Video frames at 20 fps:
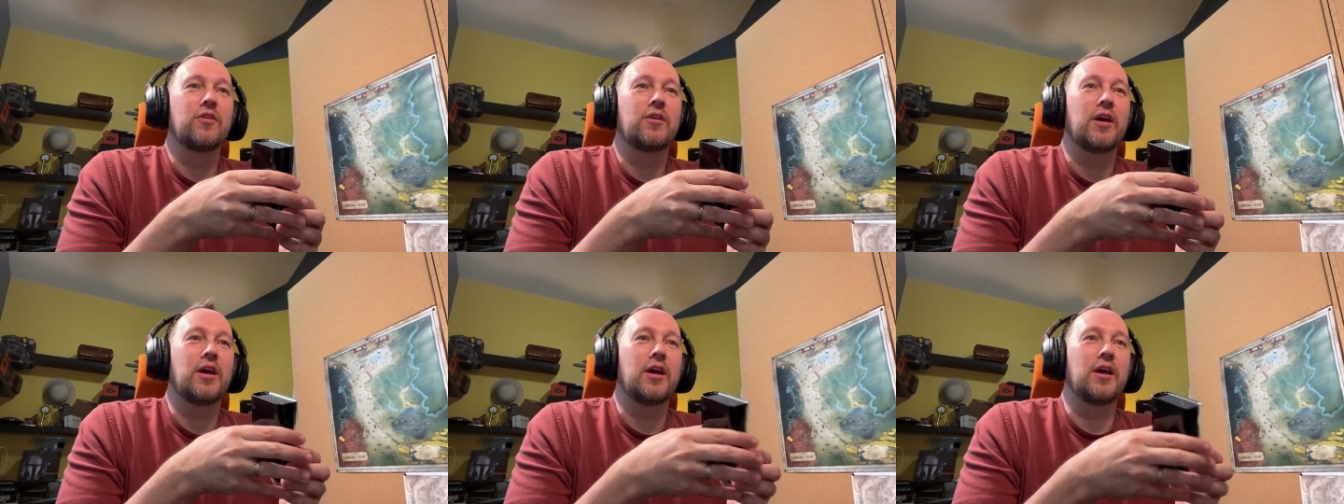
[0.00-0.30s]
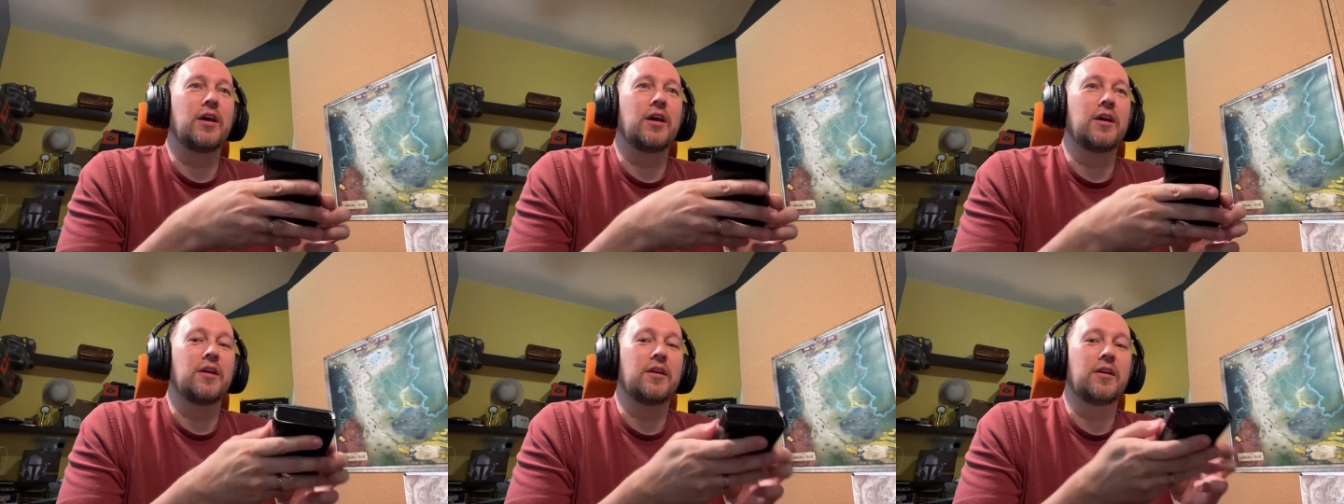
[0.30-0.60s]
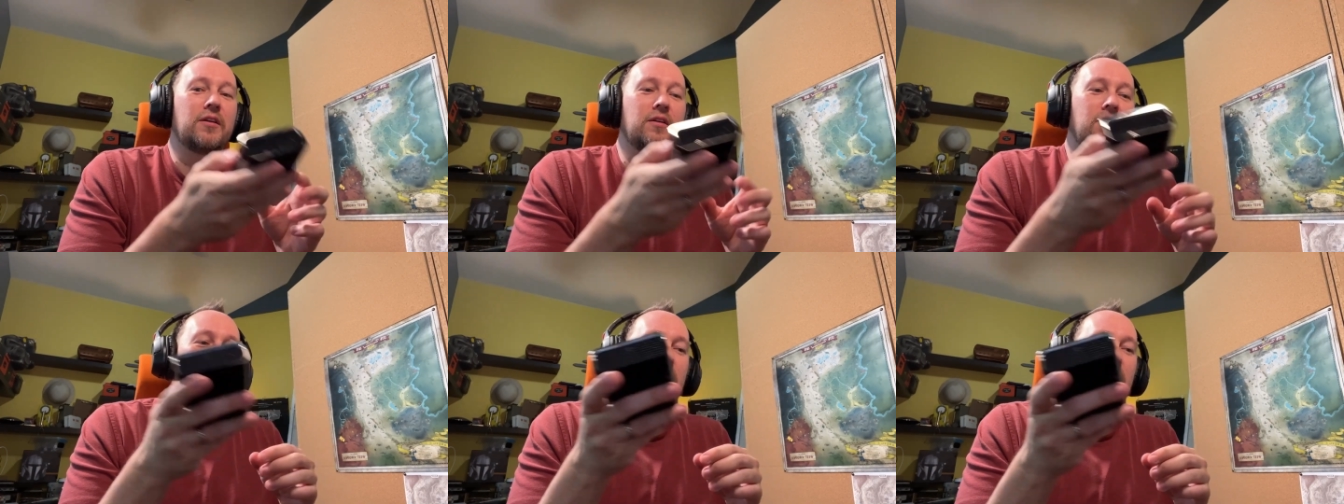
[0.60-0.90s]
and
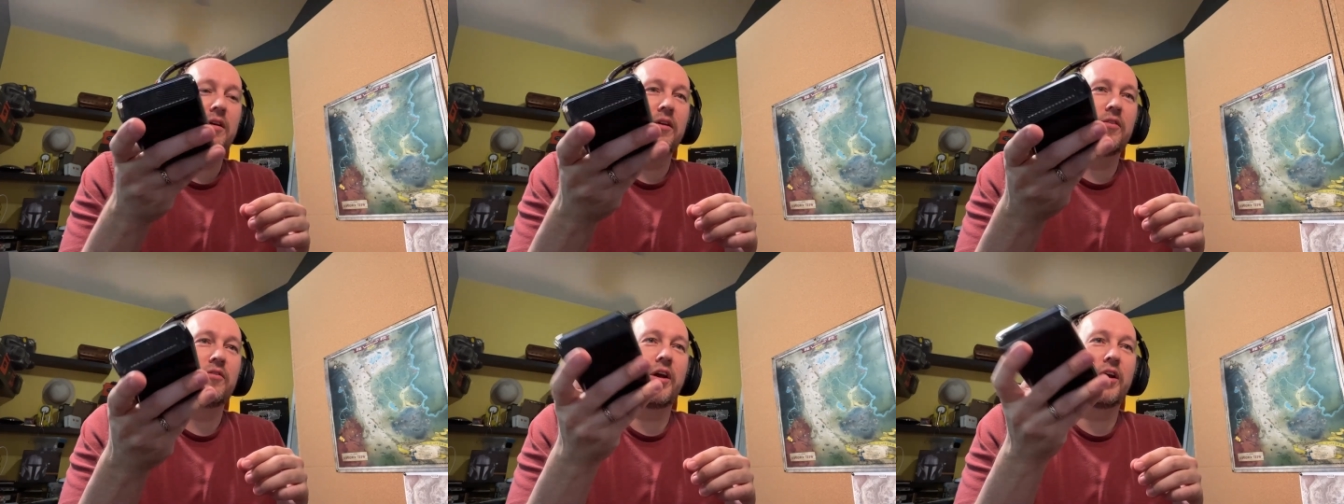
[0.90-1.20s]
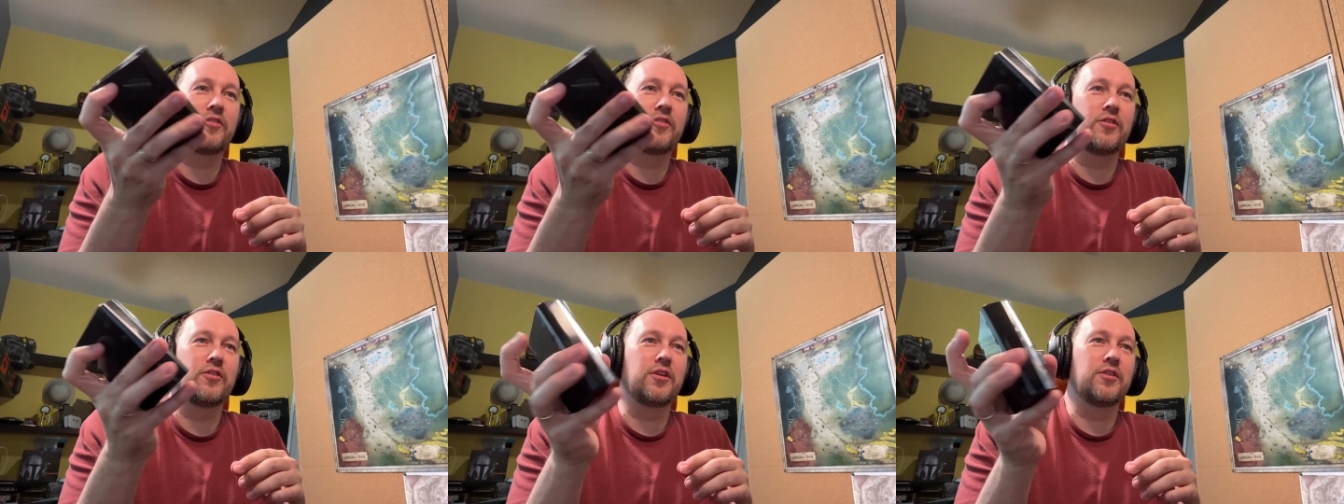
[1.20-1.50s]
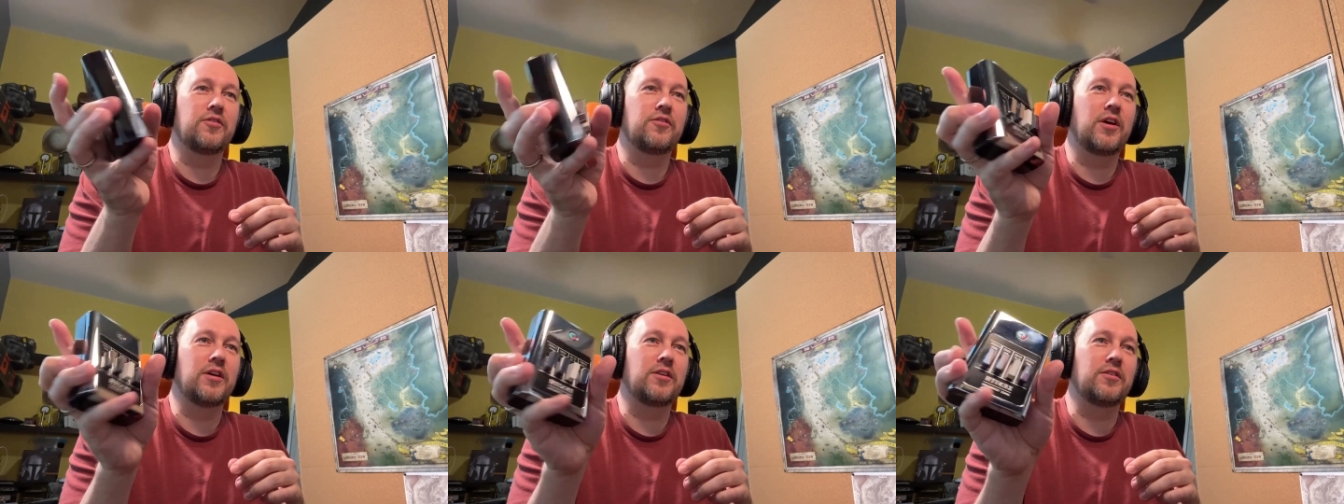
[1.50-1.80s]
it's actually
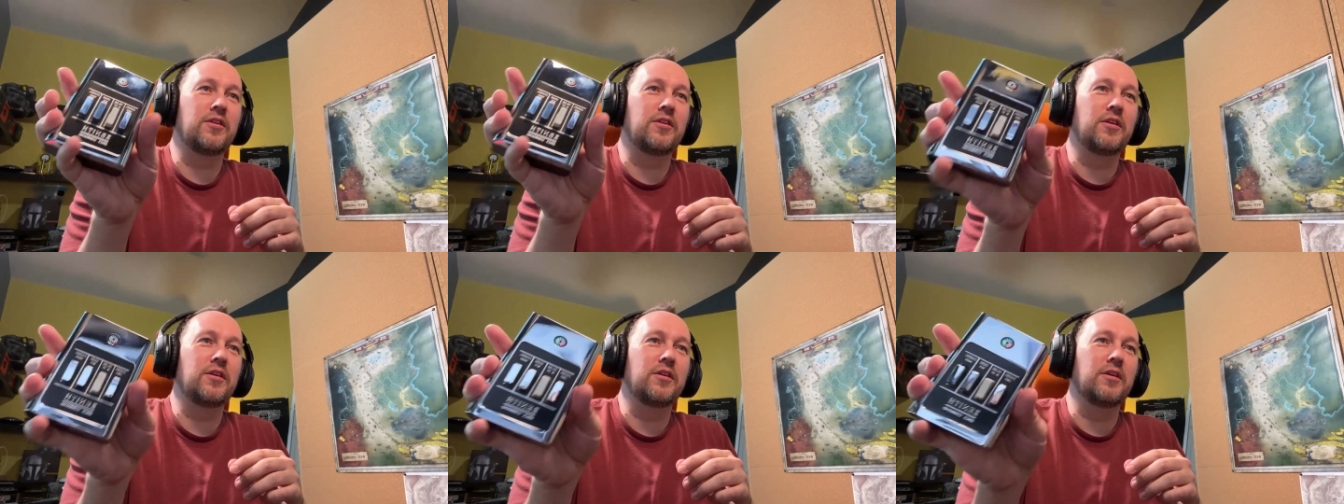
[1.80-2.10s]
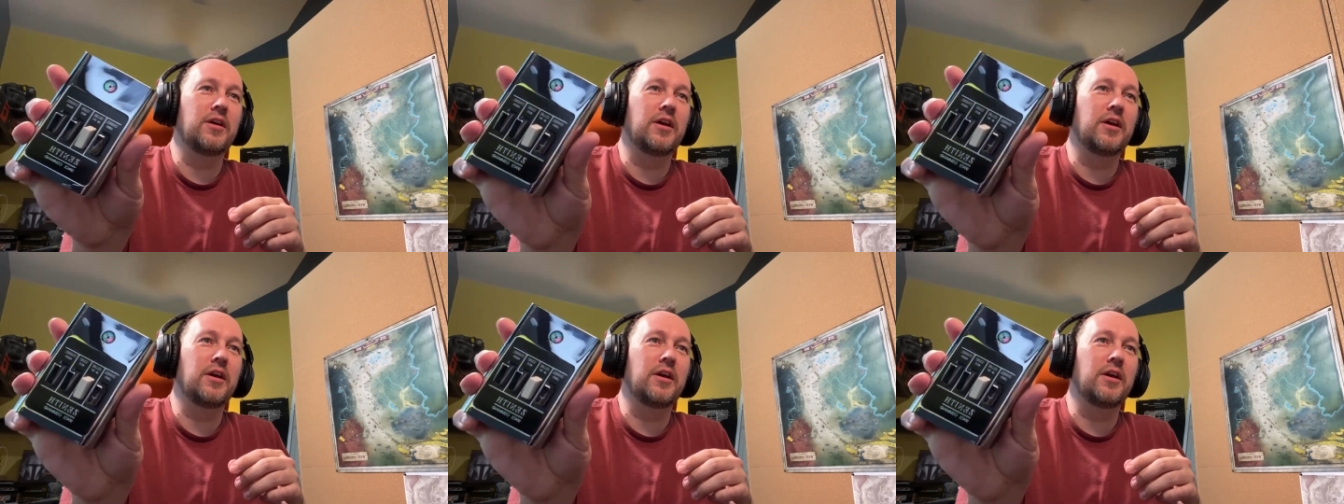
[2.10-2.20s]
detecting